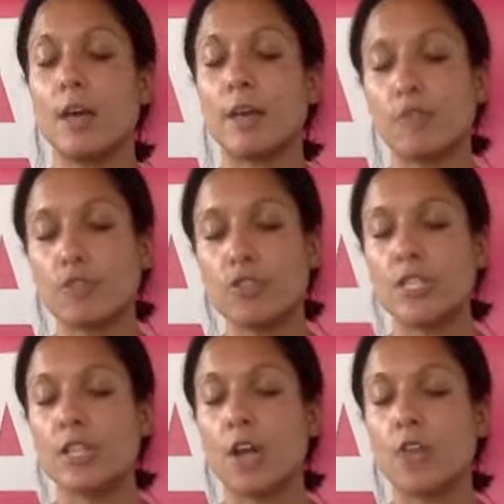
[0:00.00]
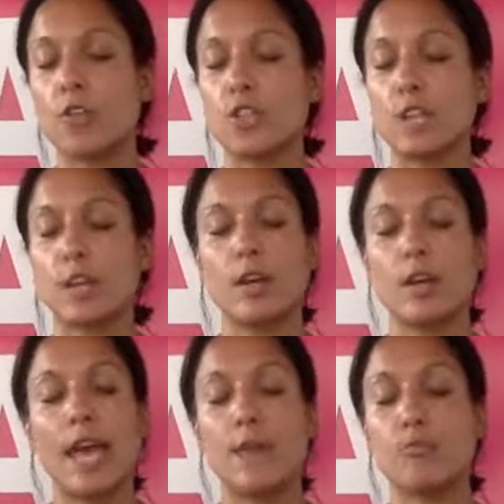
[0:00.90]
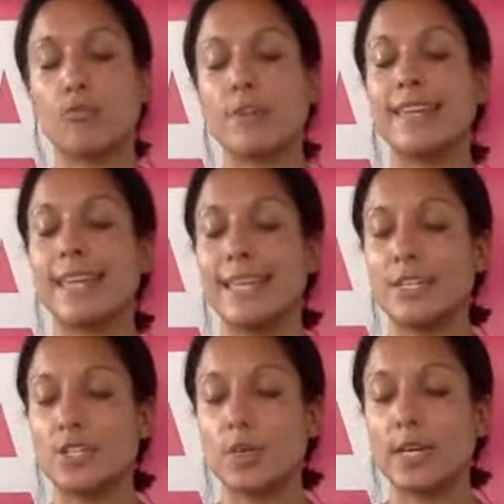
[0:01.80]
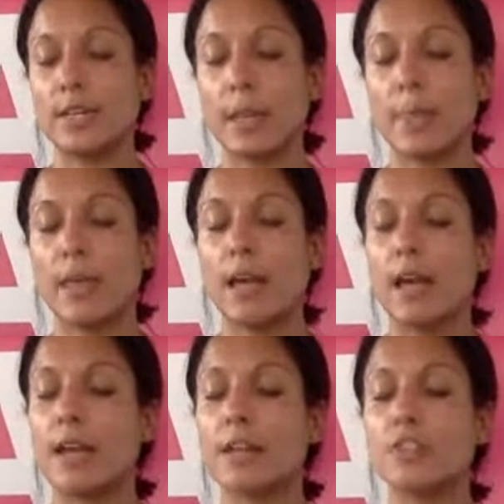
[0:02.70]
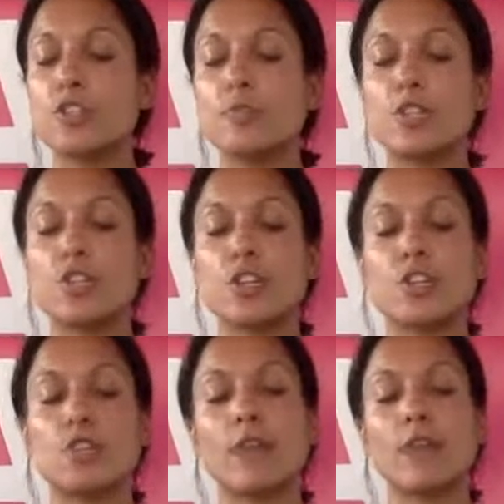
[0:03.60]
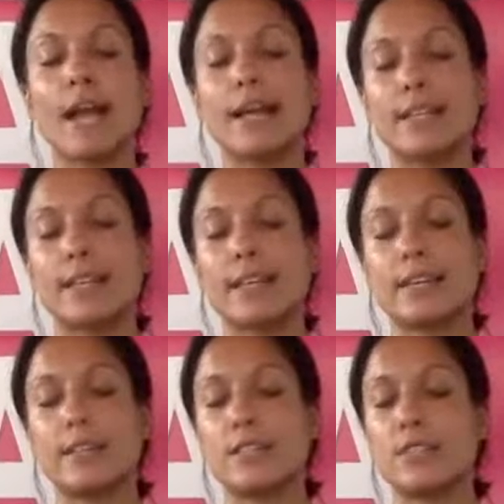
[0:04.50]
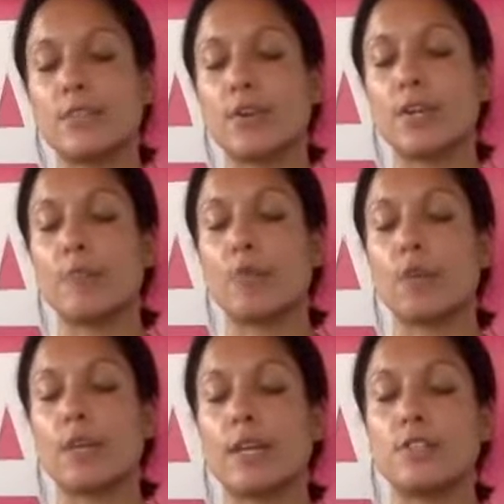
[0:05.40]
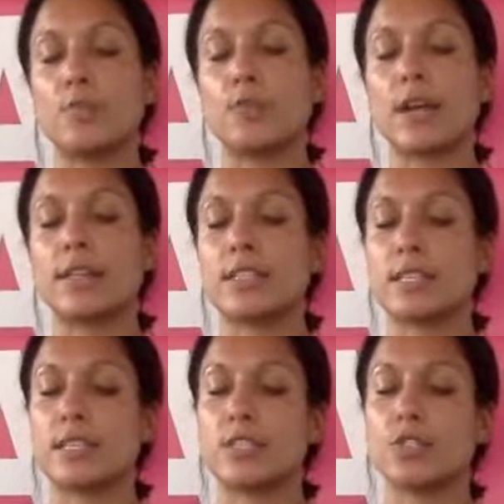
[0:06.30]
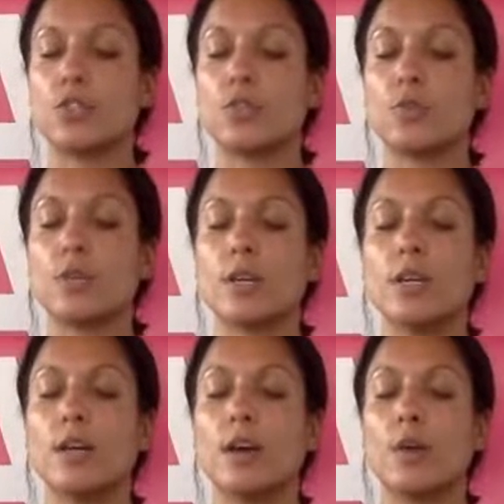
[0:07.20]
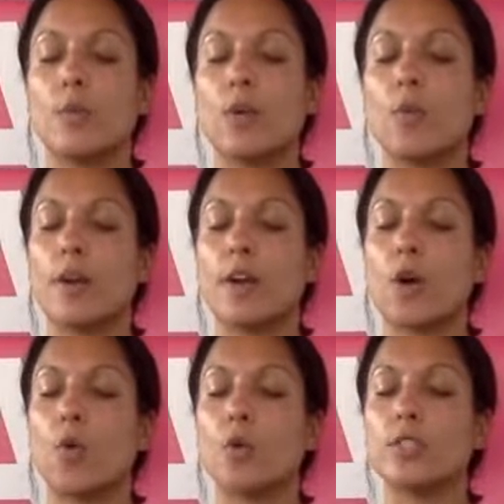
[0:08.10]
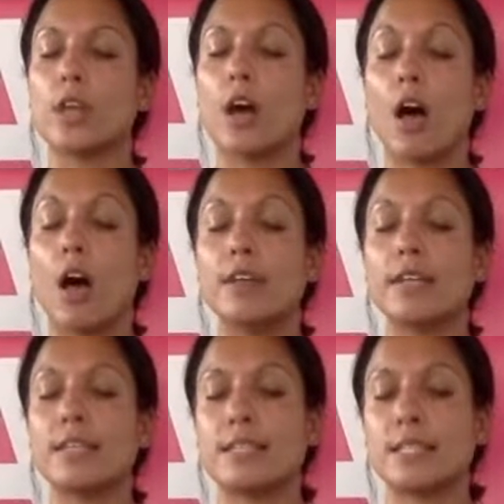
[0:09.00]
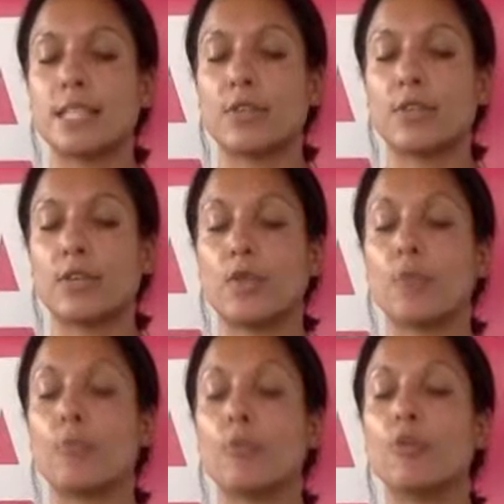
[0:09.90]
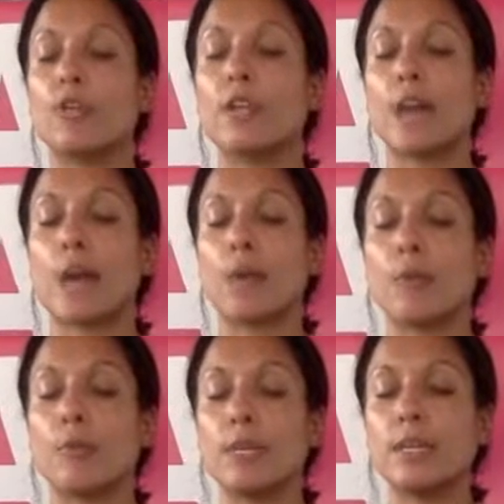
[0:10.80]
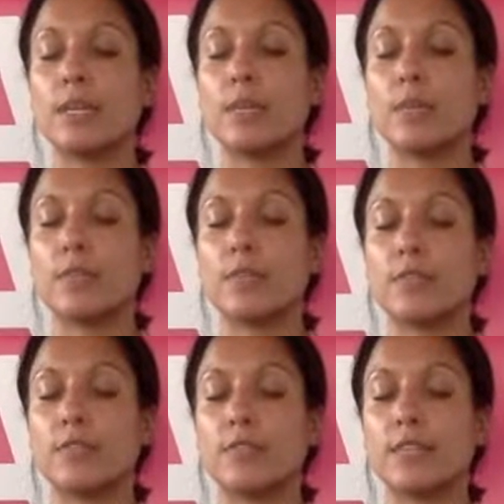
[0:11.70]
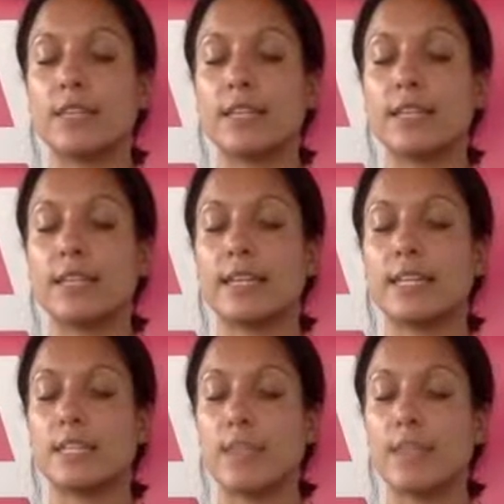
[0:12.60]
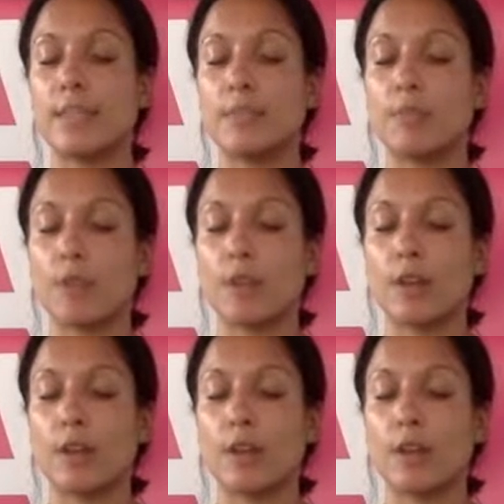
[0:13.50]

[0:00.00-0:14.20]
by first acknowledging and breathing into it. Not so much contracting. This is very important as you're practicing this too. We don't want to hold on necessarily or burden our being with this feeling and expand it more.